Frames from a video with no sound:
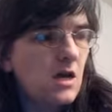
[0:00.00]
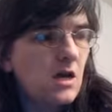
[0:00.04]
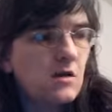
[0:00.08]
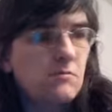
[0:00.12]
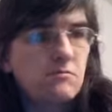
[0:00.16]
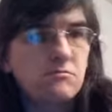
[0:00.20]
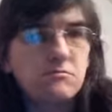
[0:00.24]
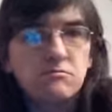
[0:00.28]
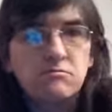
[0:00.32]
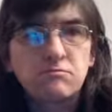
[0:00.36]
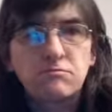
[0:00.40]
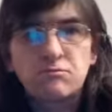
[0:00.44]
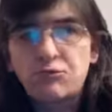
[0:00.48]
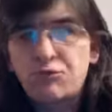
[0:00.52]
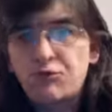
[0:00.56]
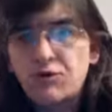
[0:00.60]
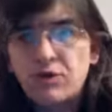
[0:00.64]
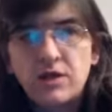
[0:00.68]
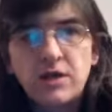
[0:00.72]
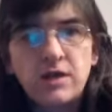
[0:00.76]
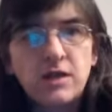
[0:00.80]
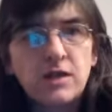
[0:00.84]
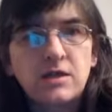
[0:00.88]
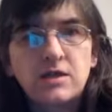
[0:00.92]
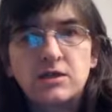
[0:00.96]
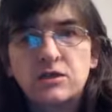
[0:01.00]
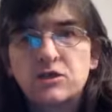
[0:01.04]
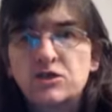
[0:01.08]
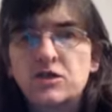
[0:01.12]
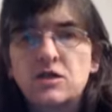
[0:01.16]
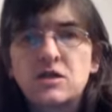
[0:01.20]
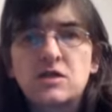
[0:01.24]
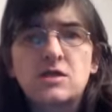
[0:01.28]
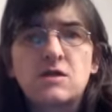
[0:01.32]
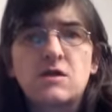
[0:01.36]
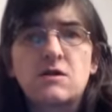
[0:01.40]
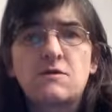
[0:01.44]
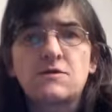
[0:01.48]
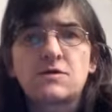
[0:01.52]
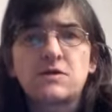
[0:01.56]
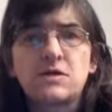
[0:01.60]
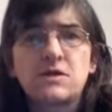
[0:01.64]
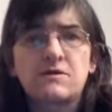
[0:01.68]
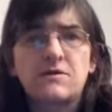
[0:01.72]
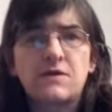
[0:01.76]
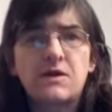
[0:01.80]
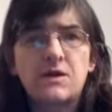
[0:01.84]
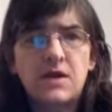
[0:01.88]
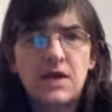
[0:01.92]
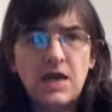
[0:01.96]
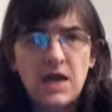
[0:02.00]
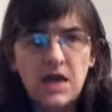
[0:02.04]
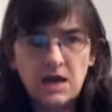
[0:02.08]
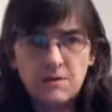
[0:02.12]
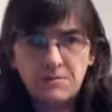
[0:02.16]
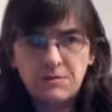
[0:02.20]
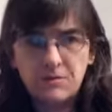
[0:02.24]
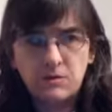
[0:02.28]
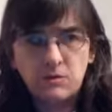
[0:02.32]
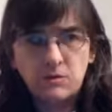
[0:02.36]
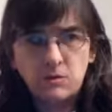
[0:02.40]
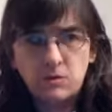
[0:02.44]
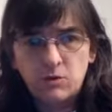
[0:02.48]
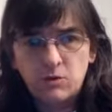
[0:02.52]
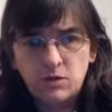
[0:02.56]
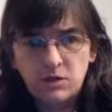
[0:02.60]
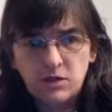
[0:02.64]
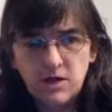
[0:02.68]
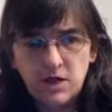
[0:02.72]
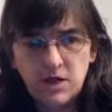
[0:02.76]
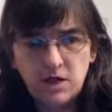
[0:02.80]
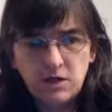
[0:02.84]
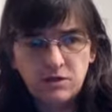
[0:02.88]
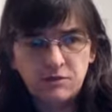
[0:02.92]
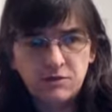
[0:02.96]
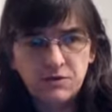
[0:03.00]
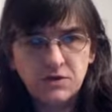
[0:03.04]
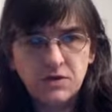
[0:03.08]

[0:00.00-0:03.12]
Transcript: Brilliant. She's obviously very happy with wood elves.